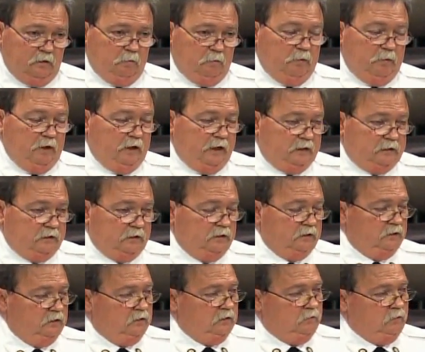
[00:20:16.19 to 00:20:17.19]
but
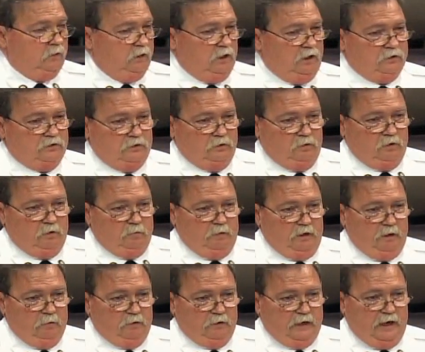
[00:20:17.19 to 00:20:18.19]
we also want to
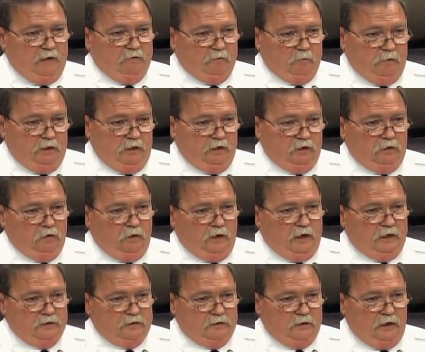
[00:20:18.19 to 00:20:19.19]
be able to have the media go
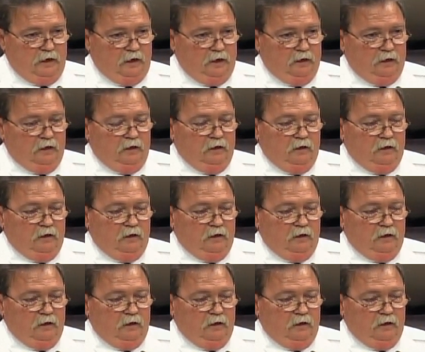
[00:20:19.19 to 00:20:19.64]
out and say,